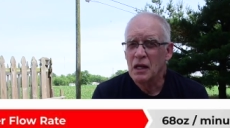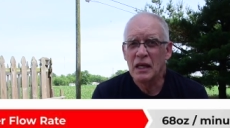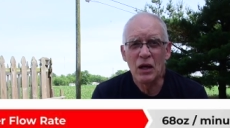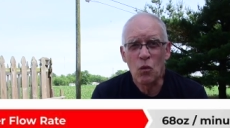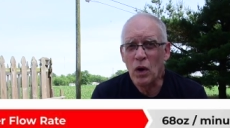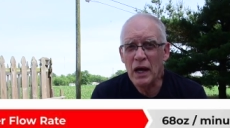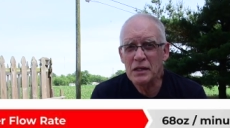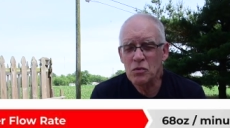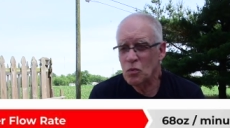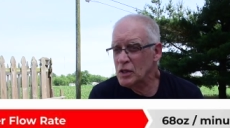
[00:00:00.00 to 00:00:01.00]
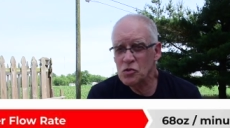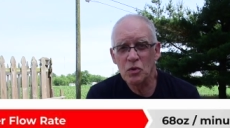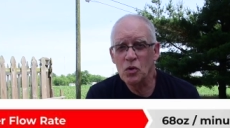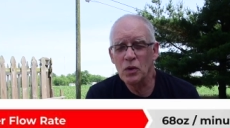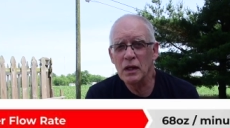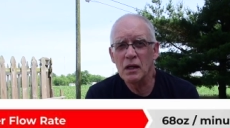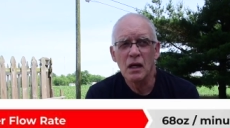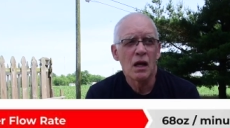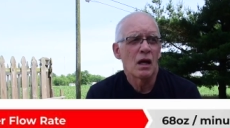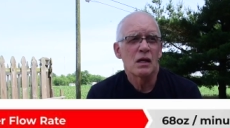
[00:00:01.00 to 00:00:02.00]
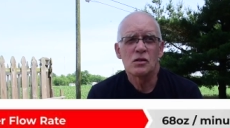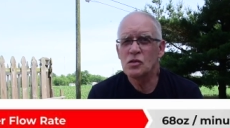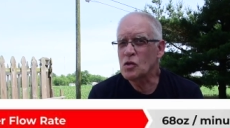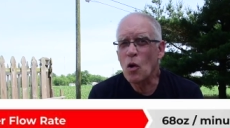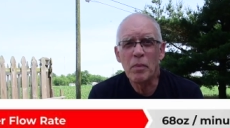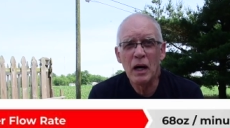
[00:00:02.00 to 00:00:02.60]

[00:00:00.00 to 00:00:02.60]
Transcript: get wet, rinse real quick, soap